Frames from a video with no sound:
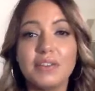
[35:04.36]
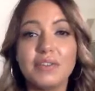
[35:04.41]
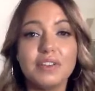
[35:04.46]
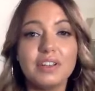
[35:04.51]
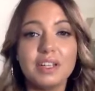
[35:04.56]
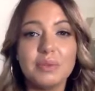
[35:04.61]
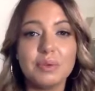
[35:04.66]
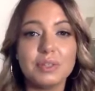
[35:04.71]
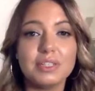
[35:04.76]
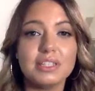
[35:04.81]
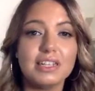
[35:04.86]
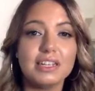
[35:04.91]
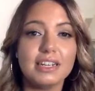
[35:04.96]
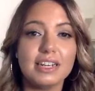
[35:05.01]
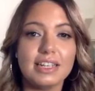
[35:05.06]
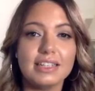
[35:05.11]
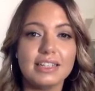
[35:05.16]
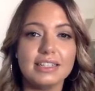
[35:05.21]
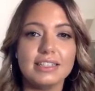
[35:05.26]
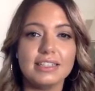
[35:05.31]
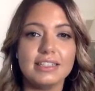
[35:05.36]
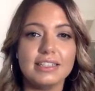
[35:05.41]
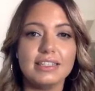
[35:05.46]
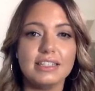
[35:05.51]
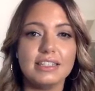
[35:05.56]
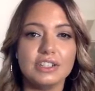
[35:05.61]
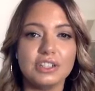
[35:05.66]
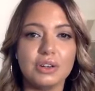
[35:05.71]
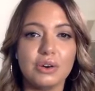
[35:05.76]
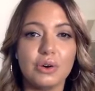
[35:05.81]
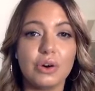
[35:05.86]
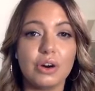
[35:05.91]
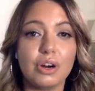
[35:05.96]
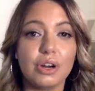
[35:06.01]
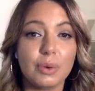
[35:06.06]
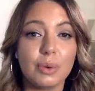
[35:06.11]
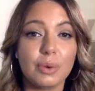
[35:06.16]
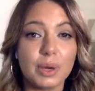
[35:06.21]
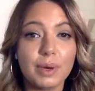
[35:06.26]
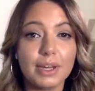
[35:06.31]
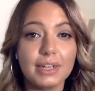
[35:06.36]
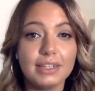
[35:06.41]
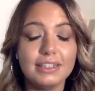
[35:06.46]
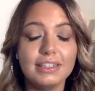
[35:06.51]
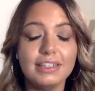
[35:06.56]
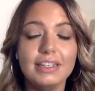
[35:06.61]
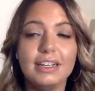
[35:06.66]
definitely wasn't an easy decision or a quick one.